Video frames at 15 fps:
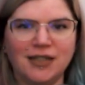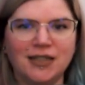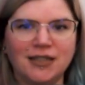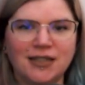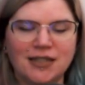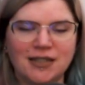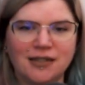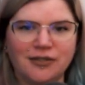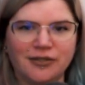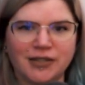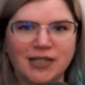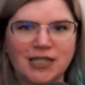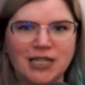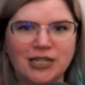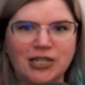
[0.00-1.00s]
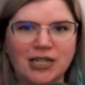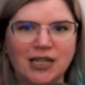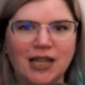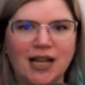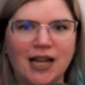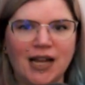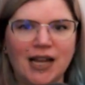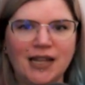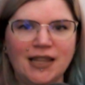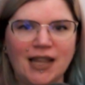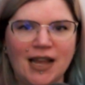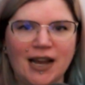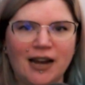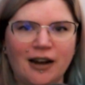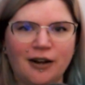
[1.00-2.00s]
stitchy line
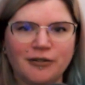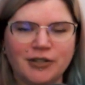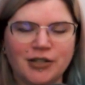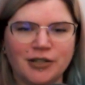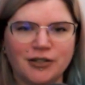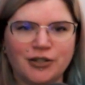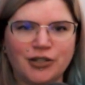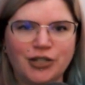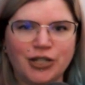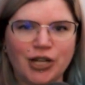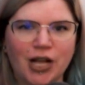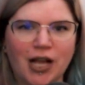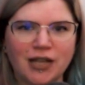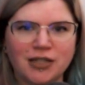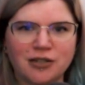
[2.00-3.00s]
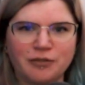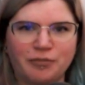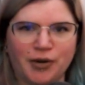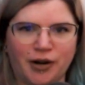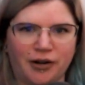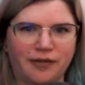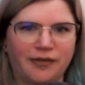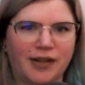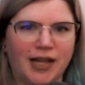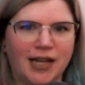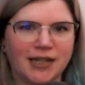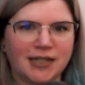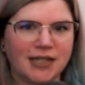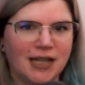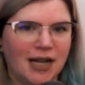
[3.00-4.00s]
there, which is just
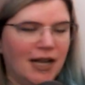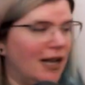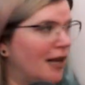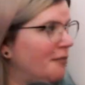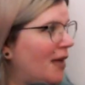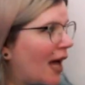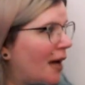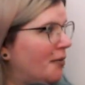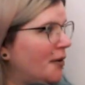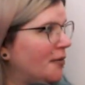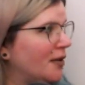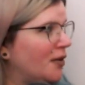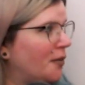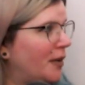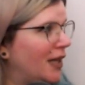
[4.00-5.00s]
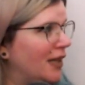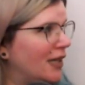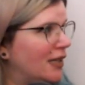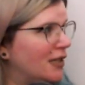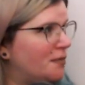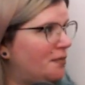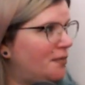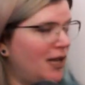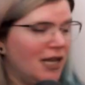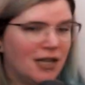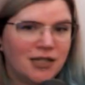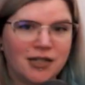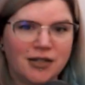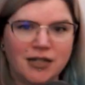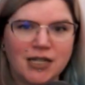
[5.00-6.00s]
perfect. I'm happy with the way that his
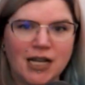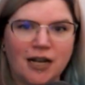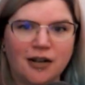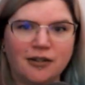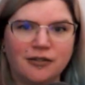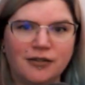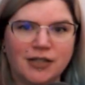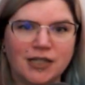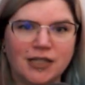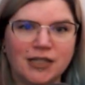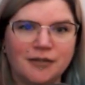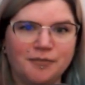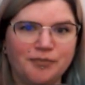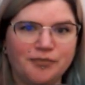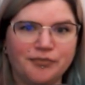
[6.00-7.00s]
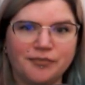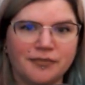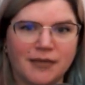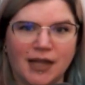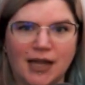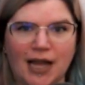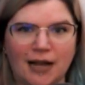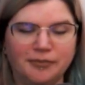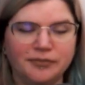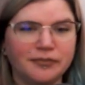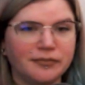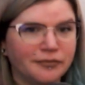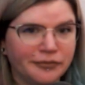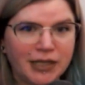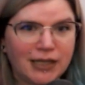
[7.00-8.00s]
beak turned out. Yeah,
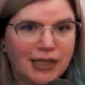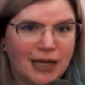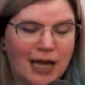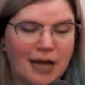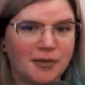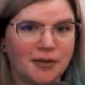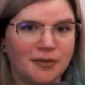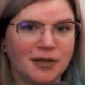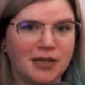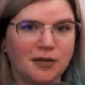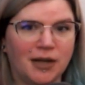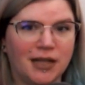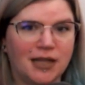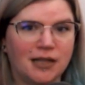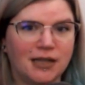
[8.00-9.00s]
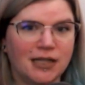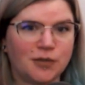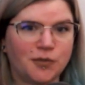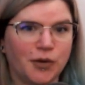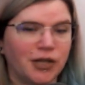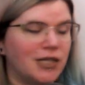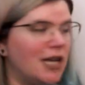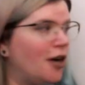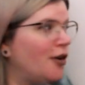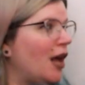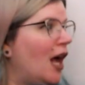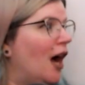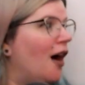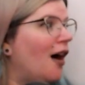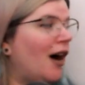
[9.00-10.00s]
really happy with the way that this worked out.
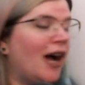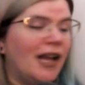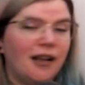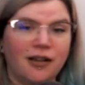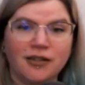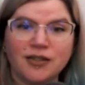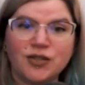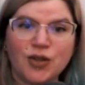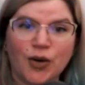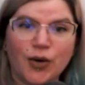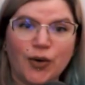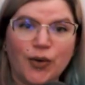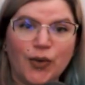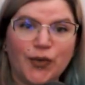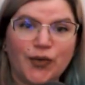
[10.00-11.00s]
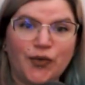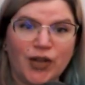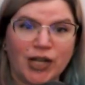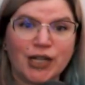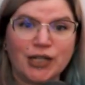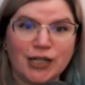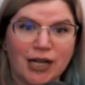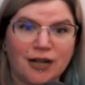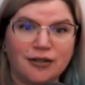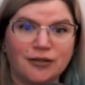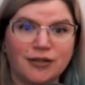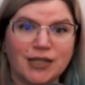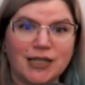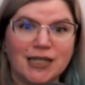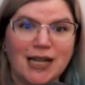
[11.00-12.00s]
I also figured
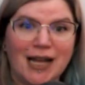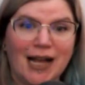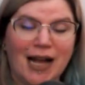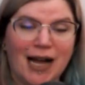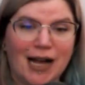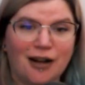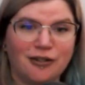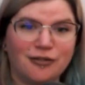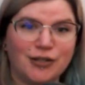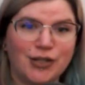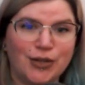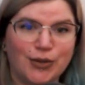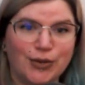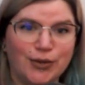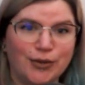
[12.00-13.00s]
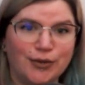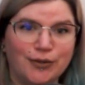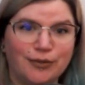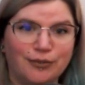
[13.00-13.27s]
out how to